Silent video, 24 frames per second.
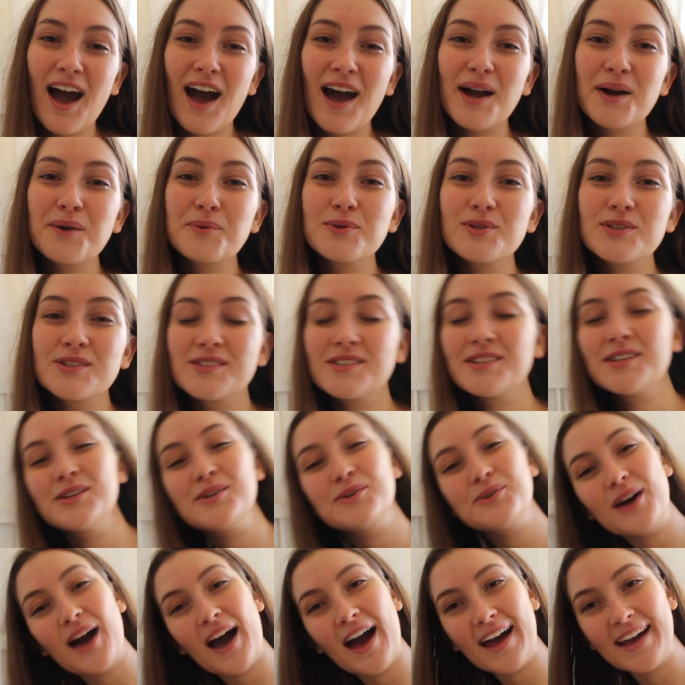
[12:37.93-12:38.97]
I will see
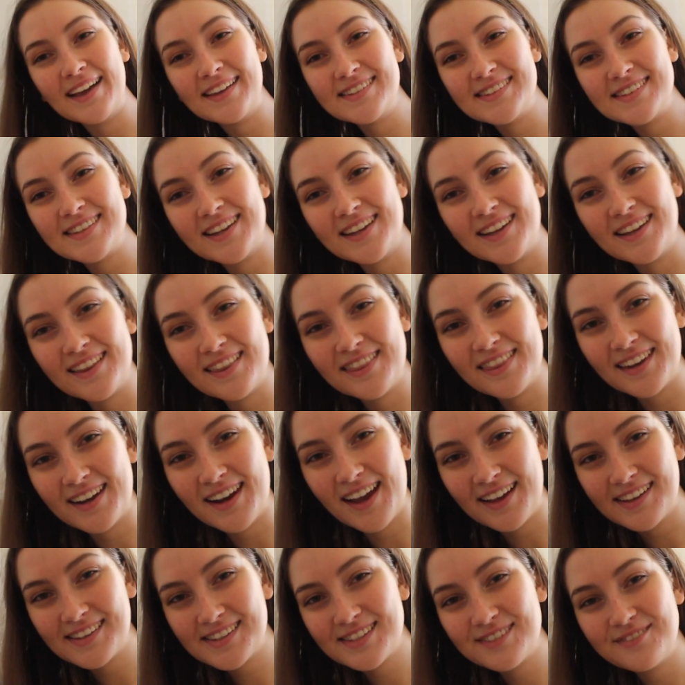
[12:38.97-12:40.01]
you guys in the
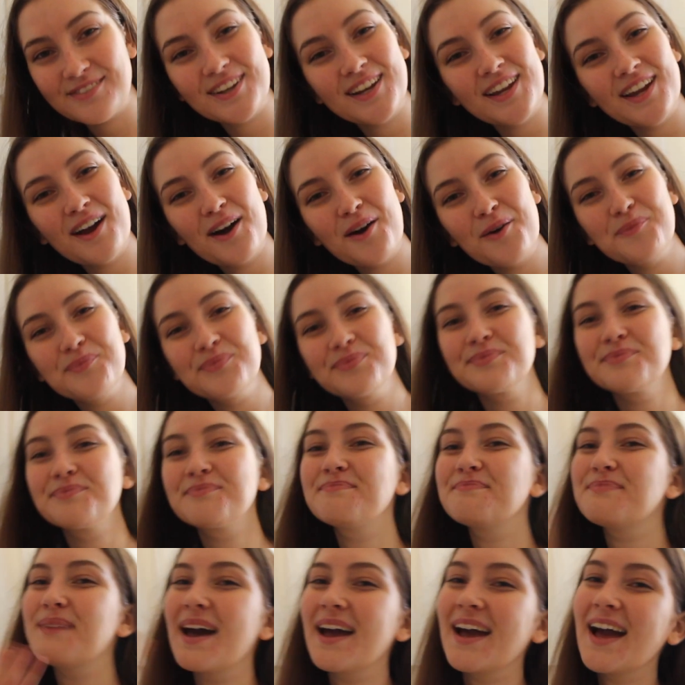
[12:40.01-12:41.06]
next video.
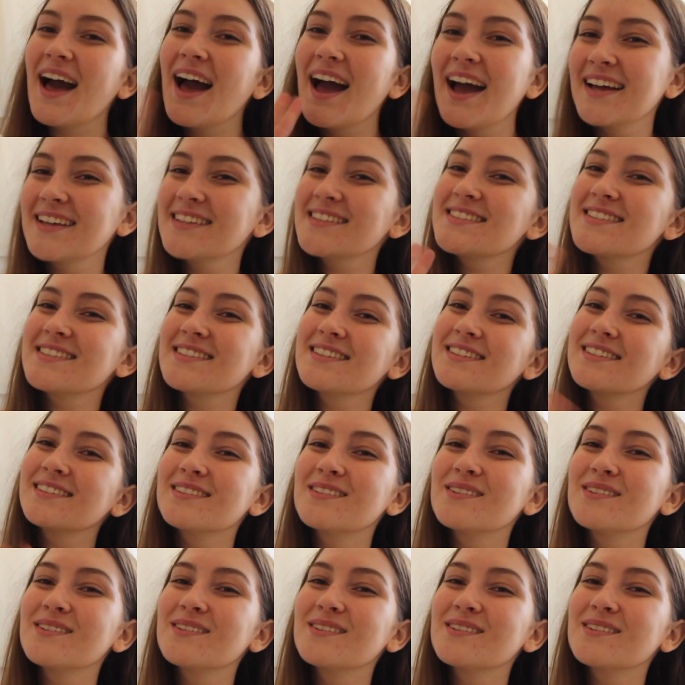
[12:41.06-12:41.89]
Bye guys!